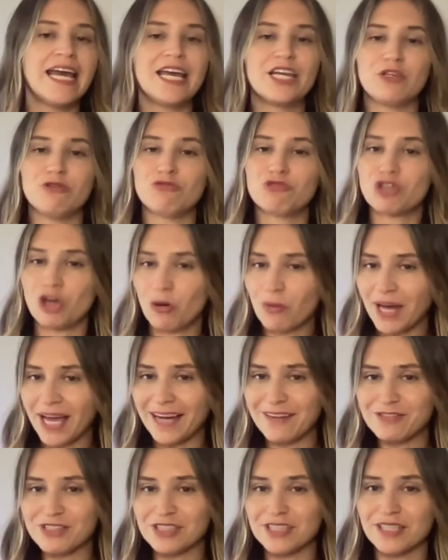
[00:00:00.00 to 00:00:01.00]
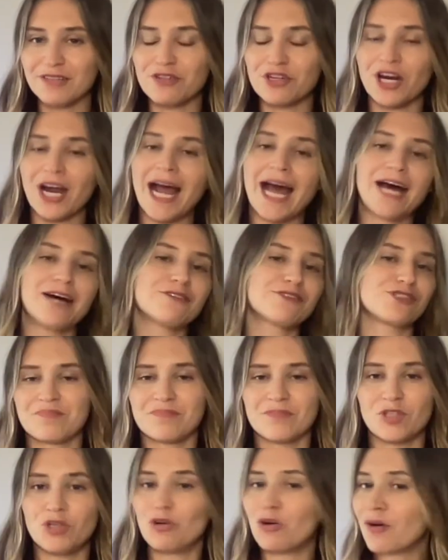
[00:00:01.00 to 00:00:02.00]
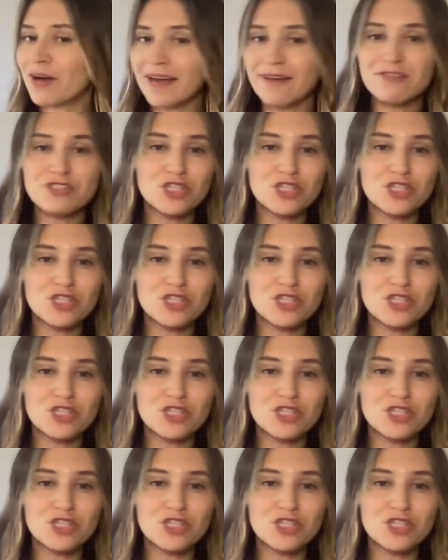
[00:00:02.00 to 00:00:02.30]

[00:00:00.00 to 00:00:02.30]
You don't have to leave your house. You don't have